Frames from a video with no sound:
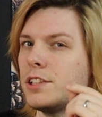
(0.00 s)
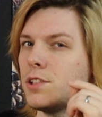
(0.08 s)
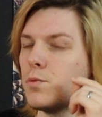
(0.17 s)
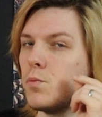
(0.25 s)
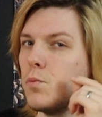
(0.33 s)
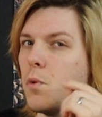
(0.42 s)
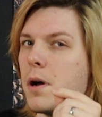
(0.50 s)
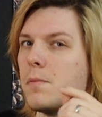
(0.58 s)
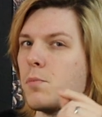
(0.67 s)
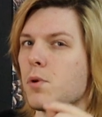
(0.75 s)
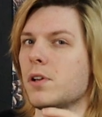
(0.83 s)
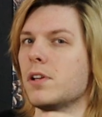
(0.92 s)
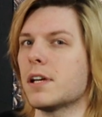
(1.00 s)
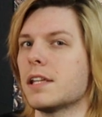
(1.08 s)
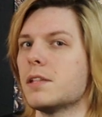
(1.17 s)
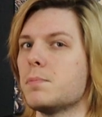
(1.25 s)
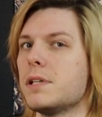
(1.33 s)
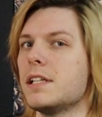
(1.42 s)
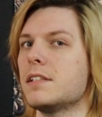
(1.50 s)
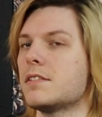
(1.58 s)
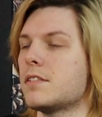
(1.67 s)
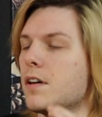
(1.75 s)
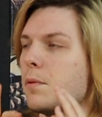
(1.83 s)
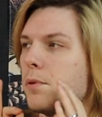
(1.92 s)
just one more look at the
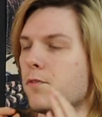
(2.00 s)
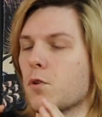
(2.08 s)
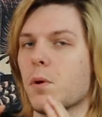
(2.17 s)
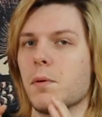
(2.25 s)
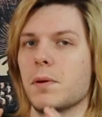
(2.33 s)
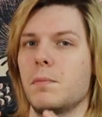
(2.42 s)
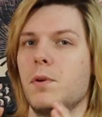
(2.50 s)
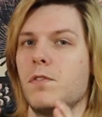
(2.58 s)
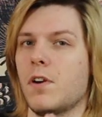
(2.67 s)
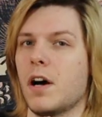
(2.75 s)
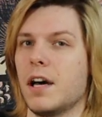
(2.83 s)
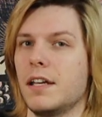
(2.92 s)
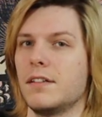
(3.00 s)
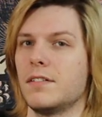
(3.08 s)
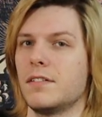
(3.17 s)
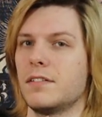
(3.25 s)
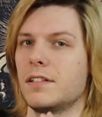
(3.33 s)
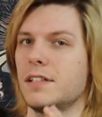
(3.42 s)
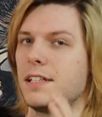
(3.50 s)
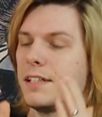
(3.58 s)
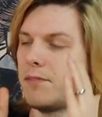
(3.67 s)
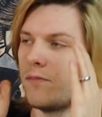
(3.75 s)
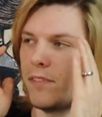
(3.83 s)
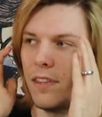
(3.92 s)
piece though before we move on.
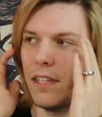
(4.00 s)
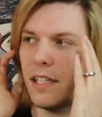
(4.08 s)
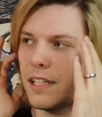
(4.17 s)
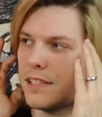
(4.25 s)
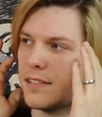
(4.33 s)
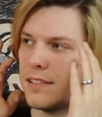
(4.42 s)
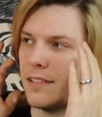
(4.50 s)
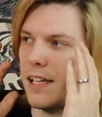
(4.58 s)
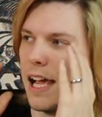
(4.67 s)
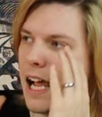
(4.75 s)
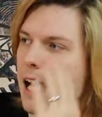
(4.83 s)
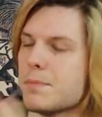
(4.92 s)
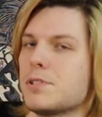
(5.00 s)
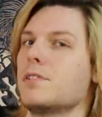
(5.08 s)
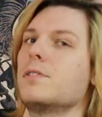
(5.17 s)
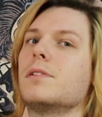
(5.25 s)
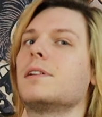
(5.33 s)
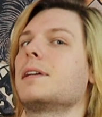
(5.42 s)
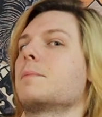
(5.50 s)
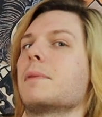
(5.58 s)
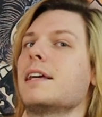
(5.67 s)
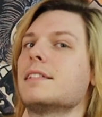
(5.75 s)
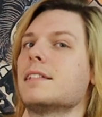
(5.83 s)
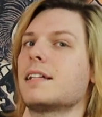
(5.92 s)
It's absolutely
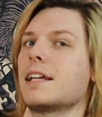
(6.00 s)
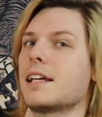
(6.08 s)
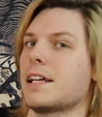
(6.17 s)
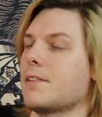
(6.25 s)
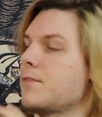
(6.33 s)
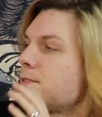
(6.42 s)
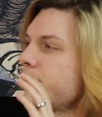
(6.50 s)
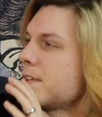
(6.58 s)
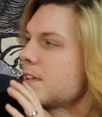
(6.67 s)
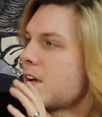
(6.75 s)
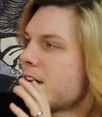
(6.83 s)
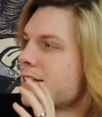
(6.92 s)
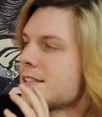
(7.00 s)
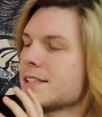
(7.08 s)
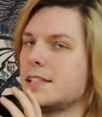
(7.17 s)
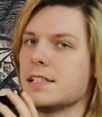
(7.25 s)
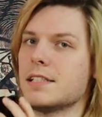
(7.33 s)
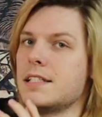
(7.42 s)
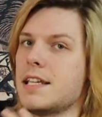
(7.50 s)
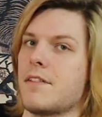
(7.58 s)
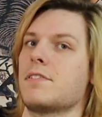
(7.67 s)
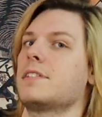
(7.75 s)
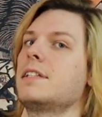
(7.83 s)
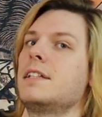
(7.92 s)
amazing, and I've honestly just
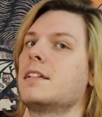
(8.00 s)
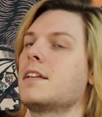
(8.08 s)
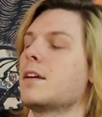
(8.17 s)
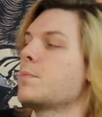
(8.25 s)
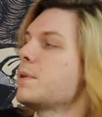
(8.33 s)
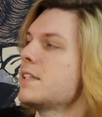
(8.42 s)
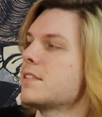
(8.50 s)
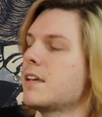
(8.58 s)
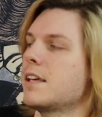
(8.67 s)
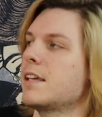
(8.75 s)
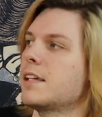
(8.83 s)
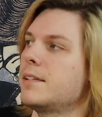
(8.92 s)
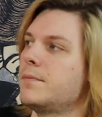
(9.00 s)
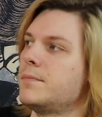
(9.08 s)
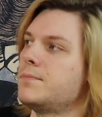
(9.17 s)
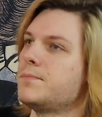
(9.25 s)
never seen another piece like it.